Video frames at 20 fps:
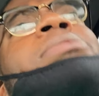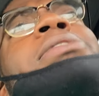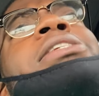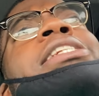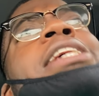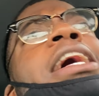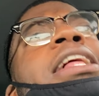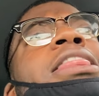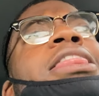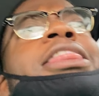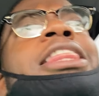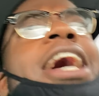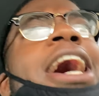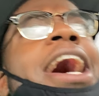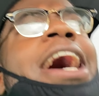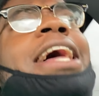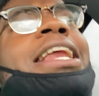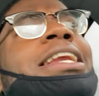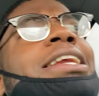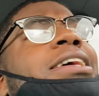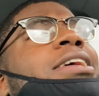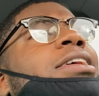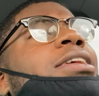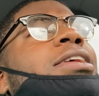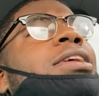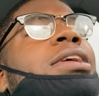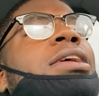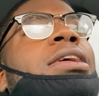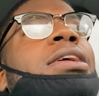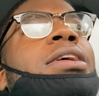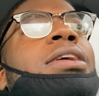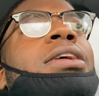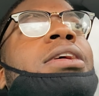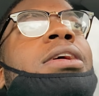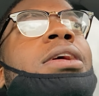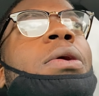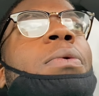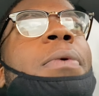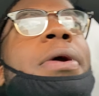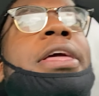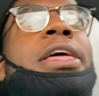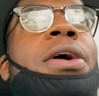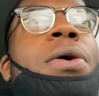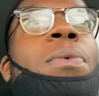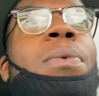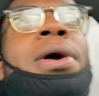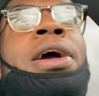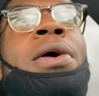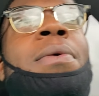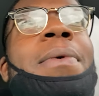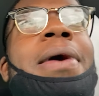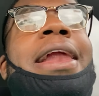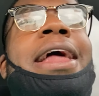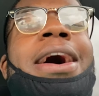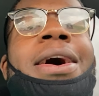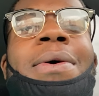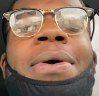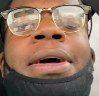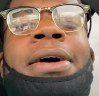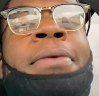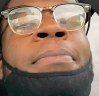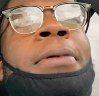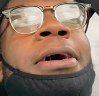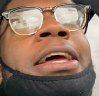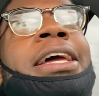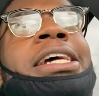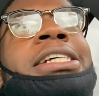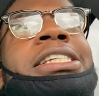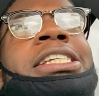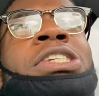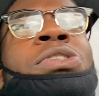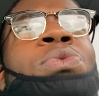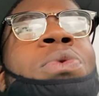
him because I thought we could win without him against these